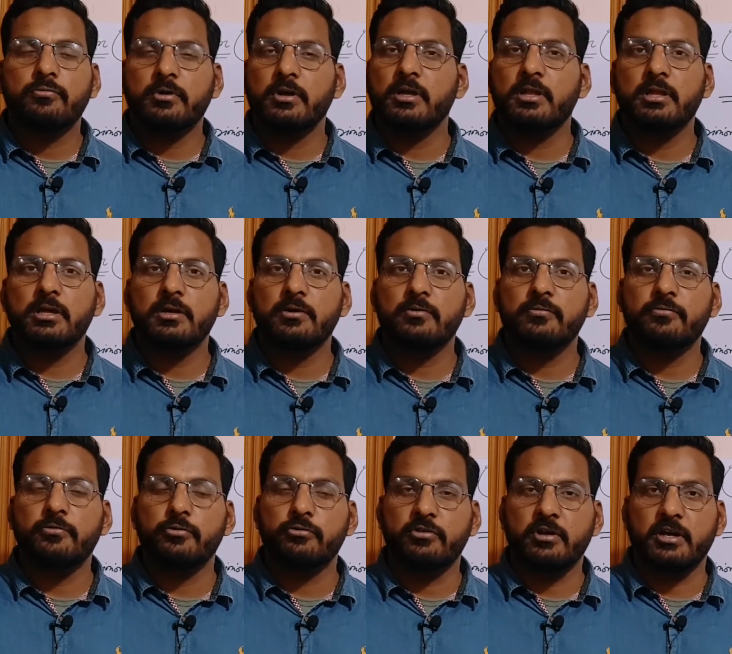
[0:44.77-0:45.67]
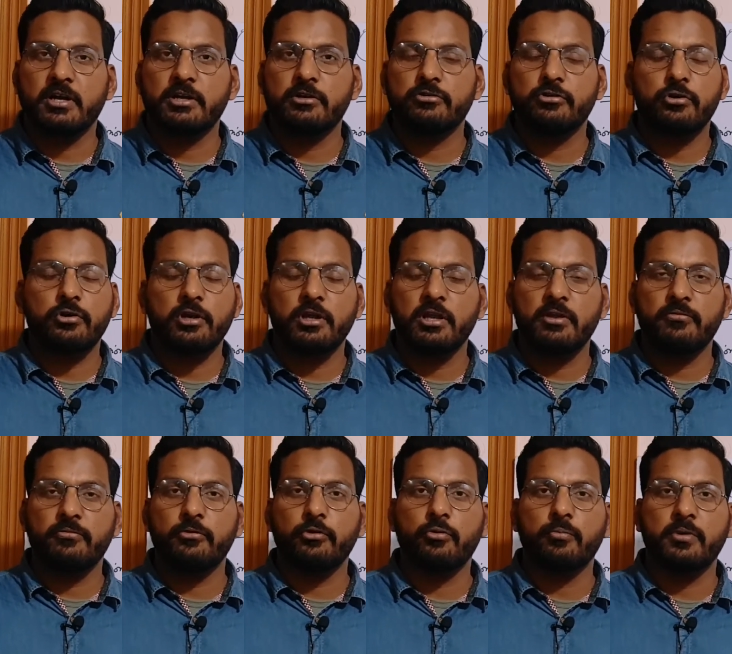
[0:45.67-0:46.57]
in a few seconds or in a
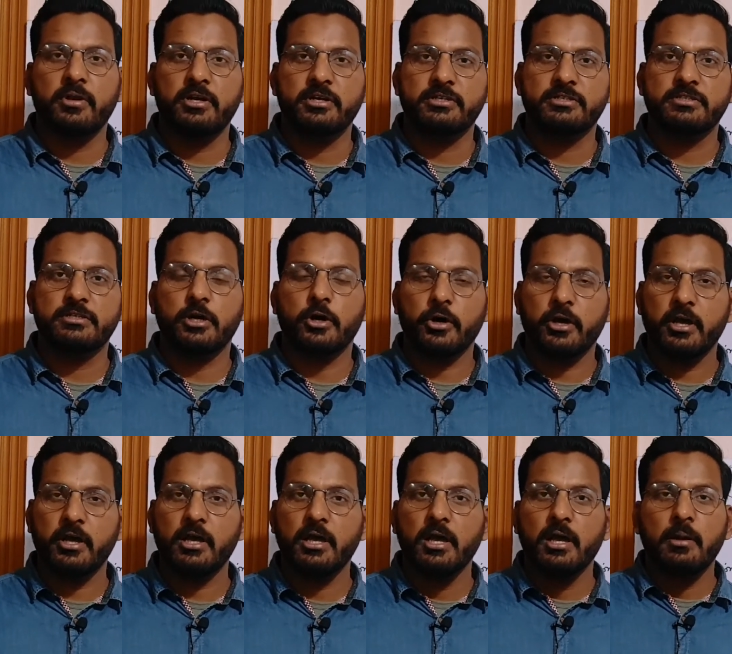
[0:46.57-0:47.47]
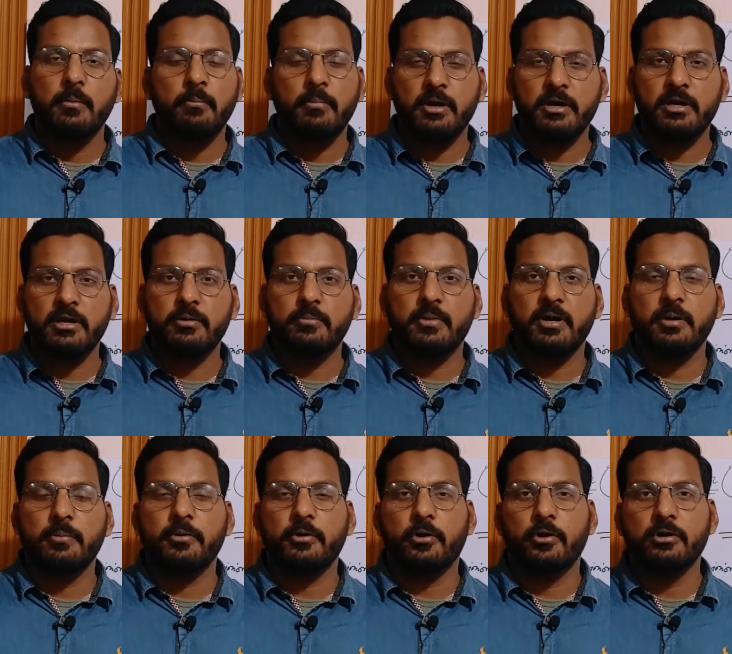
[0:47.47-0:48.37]
few minutes, okay? But it might
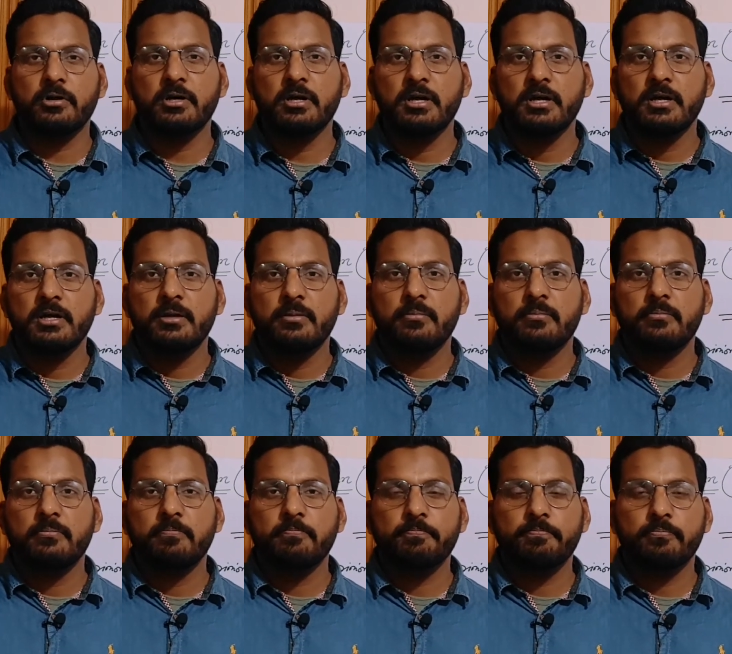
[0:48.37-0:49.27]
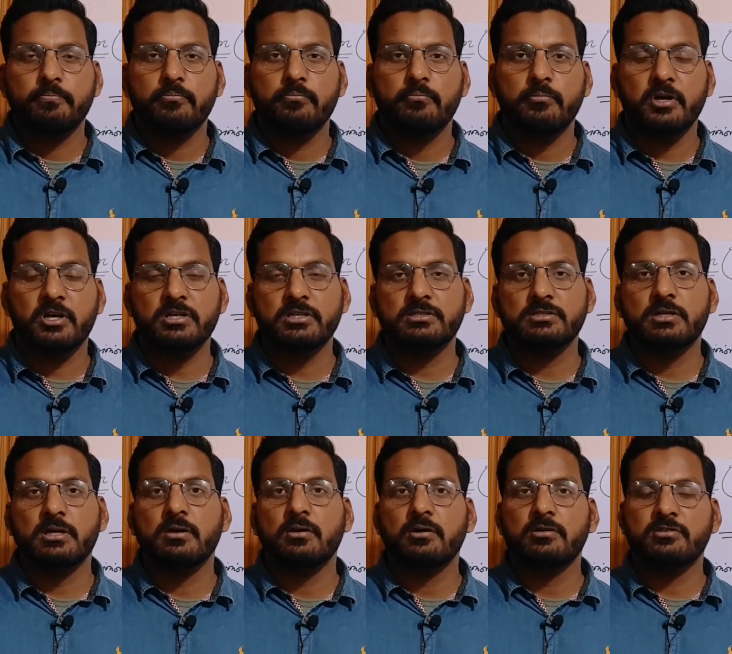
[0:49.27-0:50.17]
be wrong, because
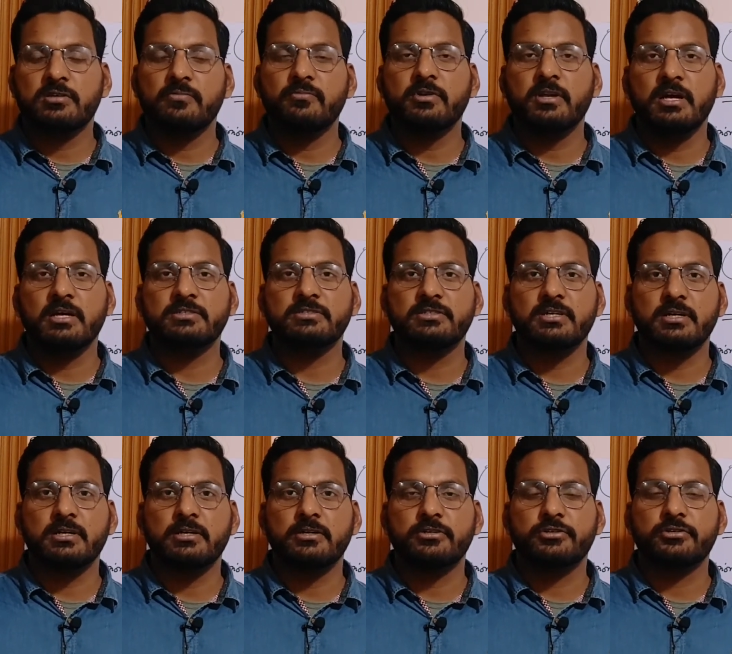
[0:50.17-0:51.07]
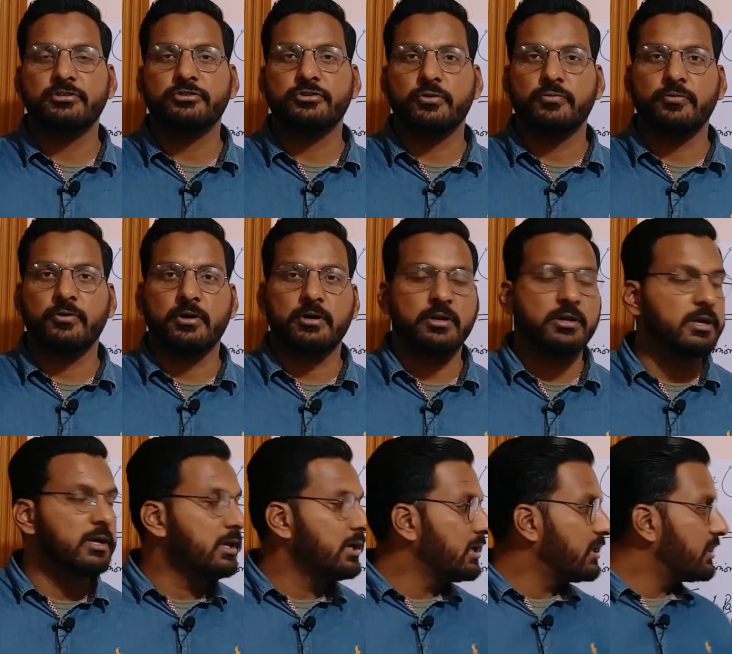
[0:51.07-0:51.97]
someone has done it so far.
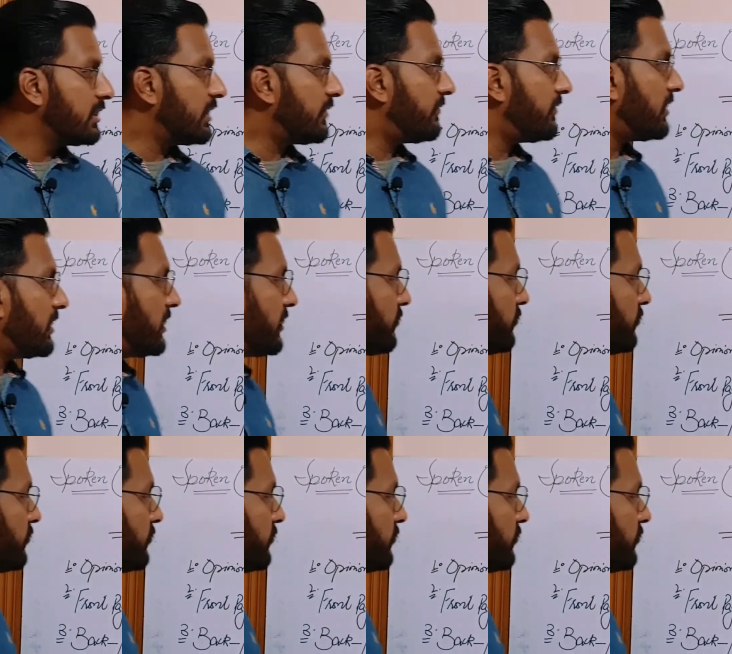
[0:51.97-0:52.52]
Definitely